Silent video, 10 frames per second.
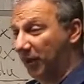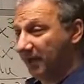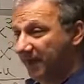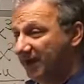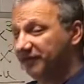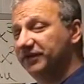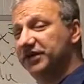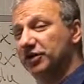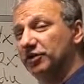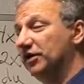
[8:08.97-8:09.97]
back the
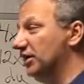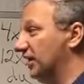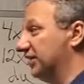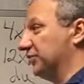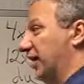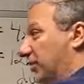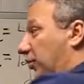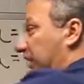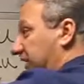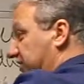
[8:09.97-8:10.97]
video, that's why I
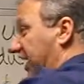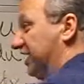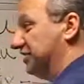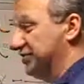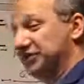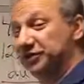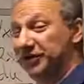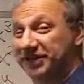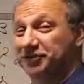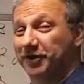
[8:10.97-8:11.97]
quickly changed it to
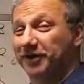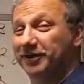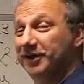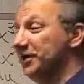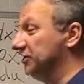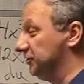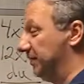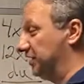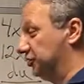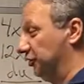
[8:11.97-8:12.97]
an x squared to
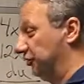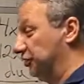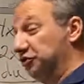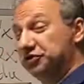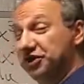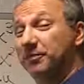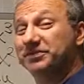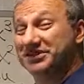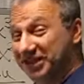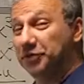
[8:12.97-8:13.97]
make sure the u sub
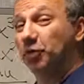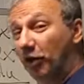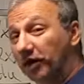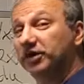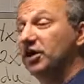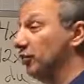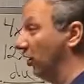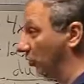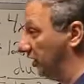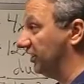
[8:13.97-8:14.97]
did work. We
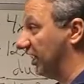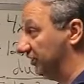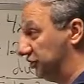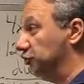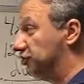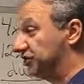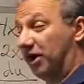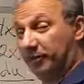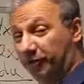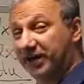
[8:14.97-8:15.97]
are working on the u
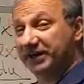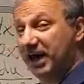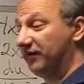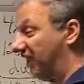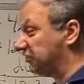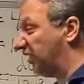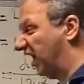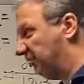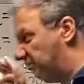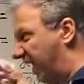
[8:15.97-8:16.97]
sub right now, and that's why
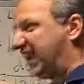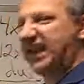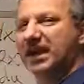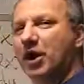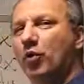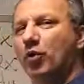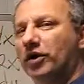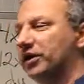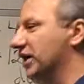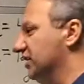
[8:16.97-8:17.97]
I'm making it
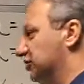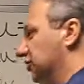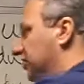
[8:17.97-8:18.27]
work, so you